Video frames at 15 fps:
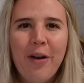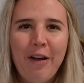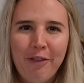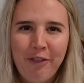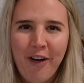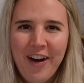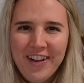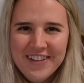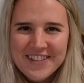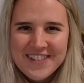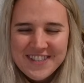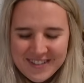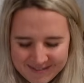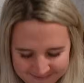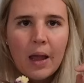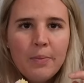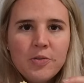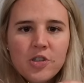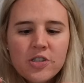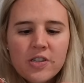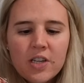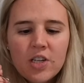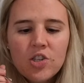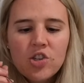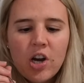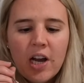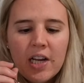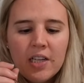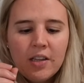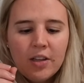preference. I'm just gonna
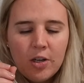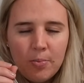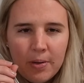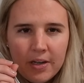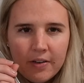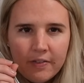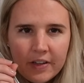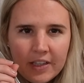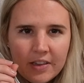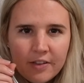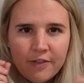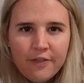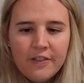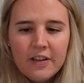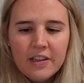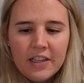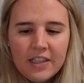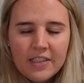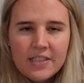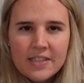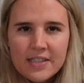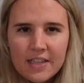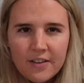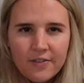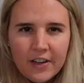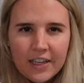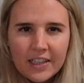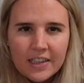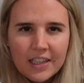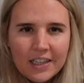try a little bit of like the filling to see if I
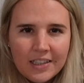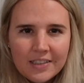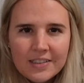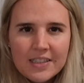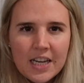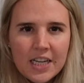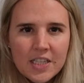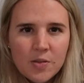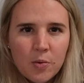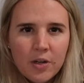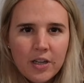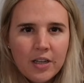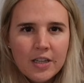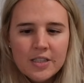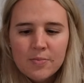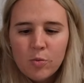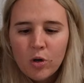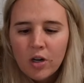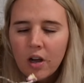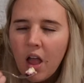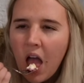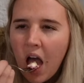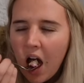can like taste what it is more.